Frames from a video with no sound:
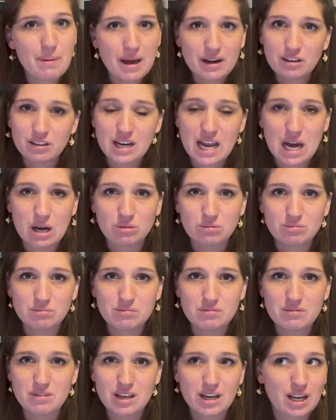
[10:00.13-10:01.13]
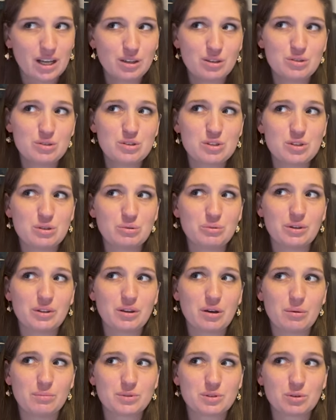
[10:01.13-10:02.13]
better now than I used to
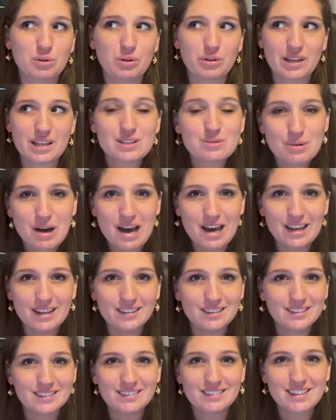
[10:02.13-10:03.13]
with homeschool. Guess what?